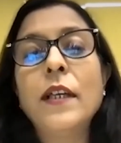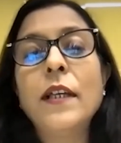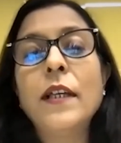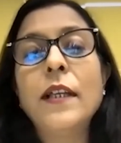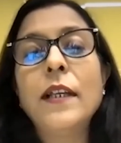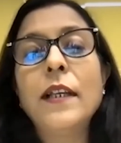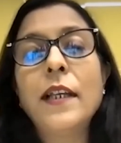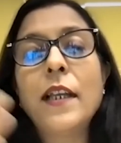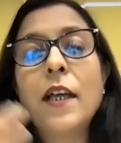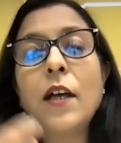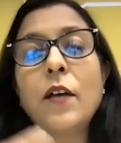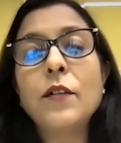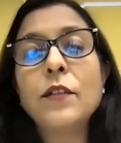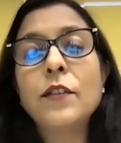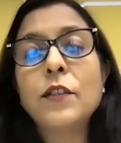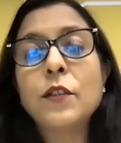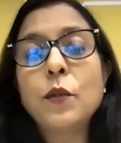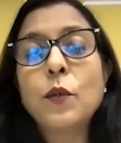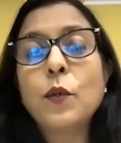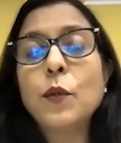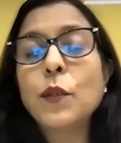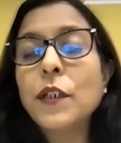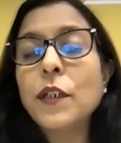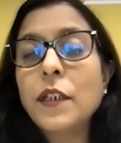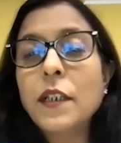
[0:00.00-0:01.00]
Now it's the
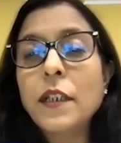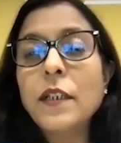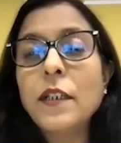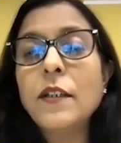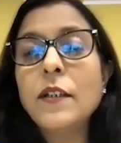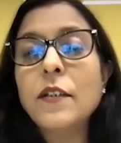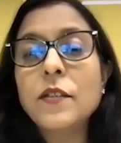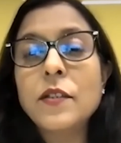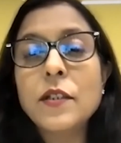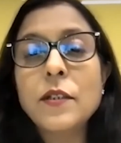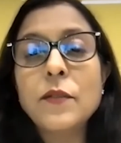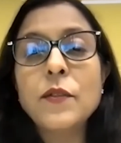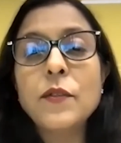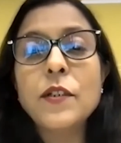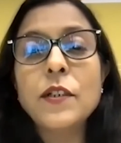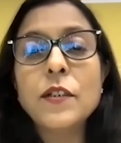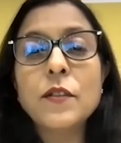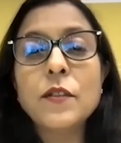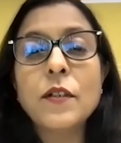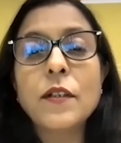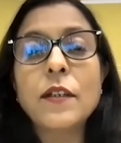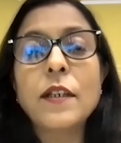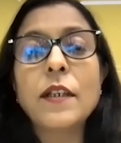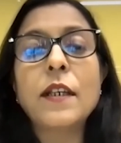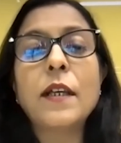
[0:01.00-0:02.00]
OTT industry which is
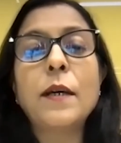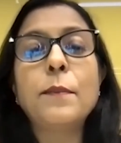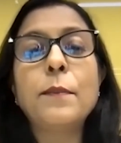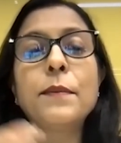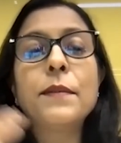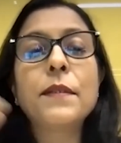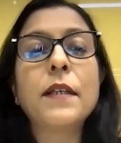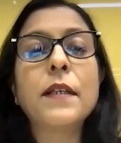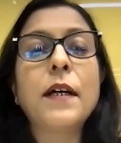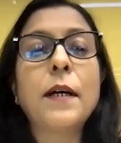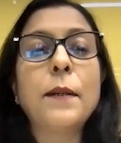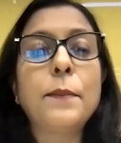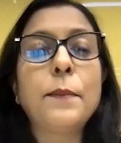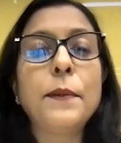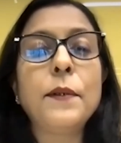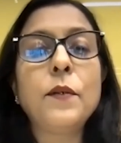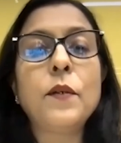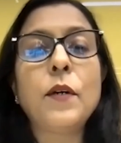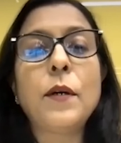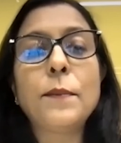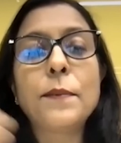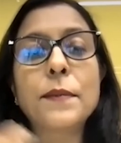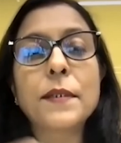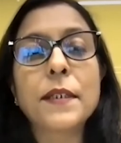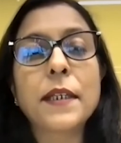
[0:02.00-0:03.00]
on an
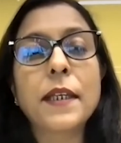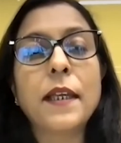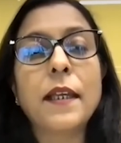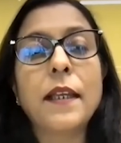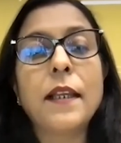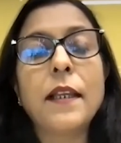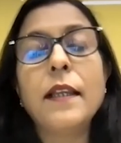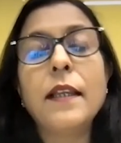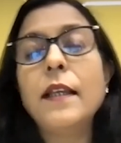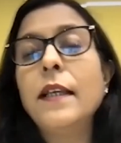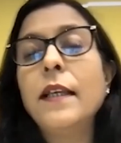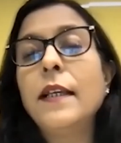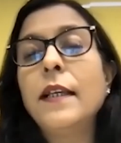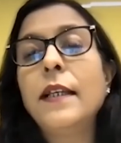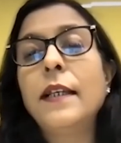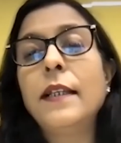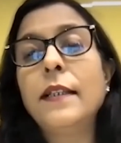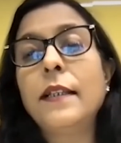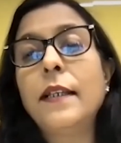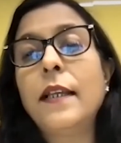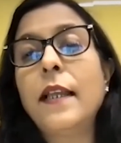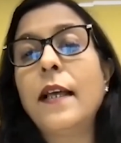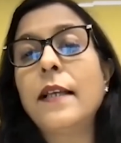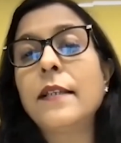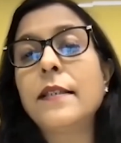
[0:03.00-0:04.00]
upscale in the
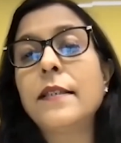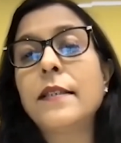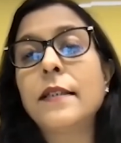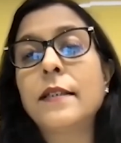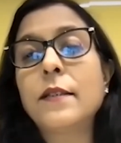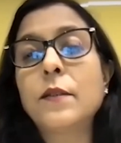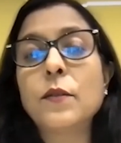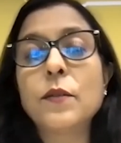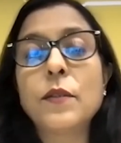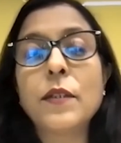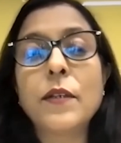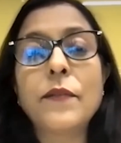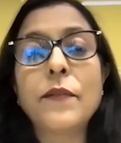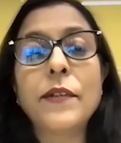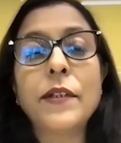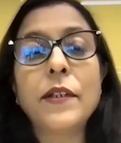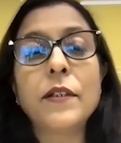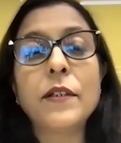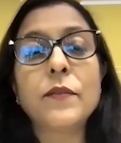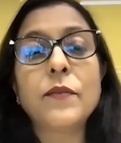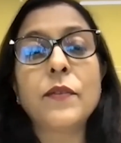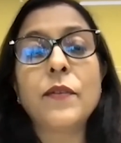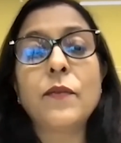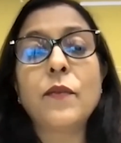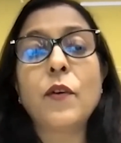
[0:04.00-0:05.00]
last 6 to 7
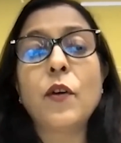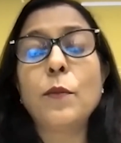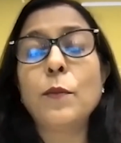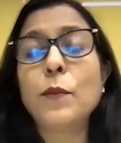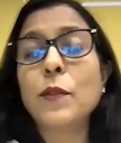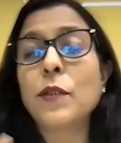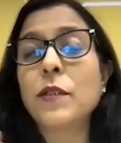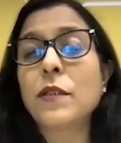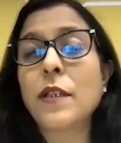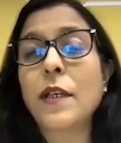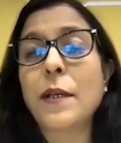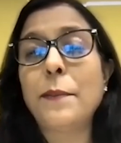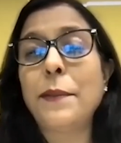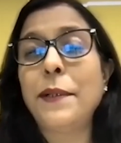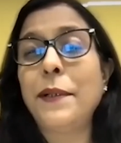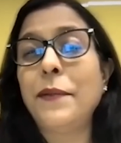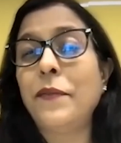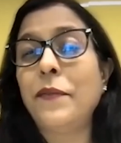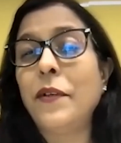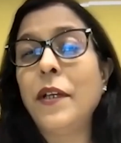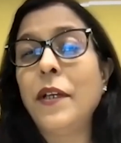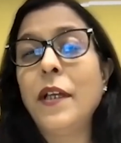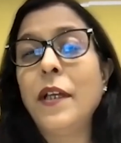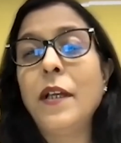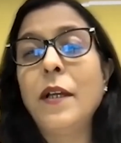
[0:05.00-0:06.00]
years. We have almost, I believe,
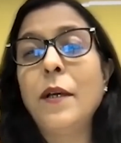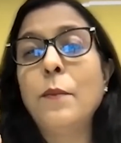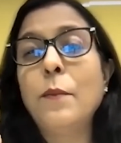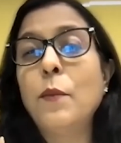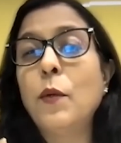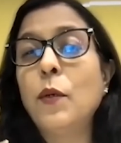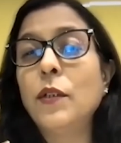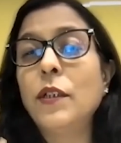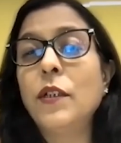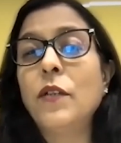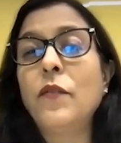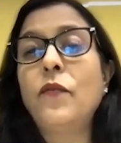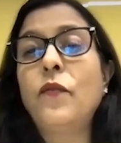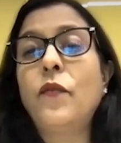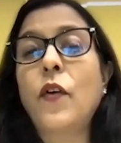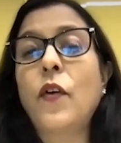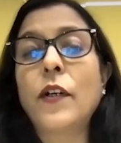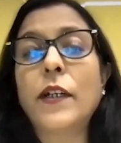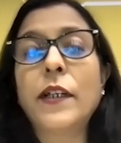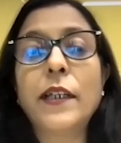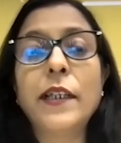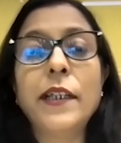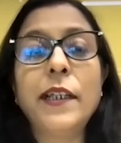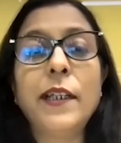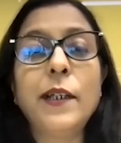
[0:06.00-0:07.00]
more than
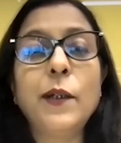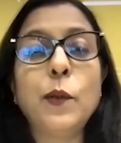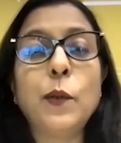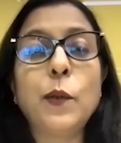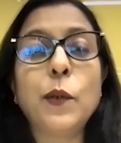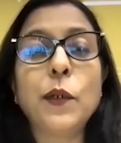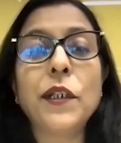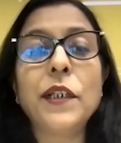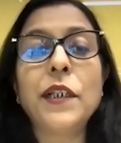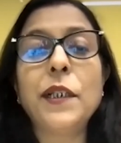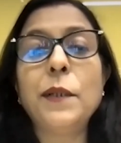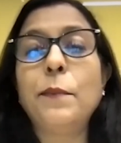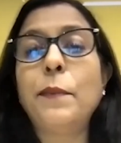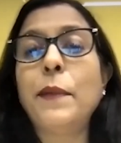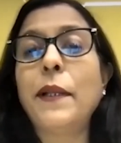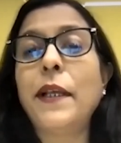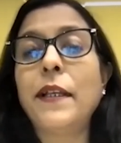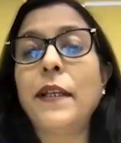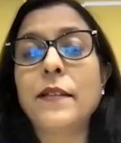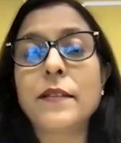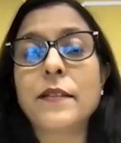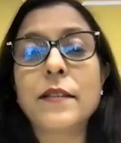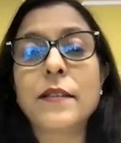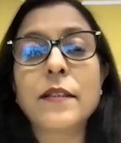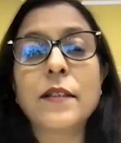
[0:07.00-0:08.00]
40 OTT
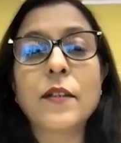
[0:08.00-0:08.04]
players.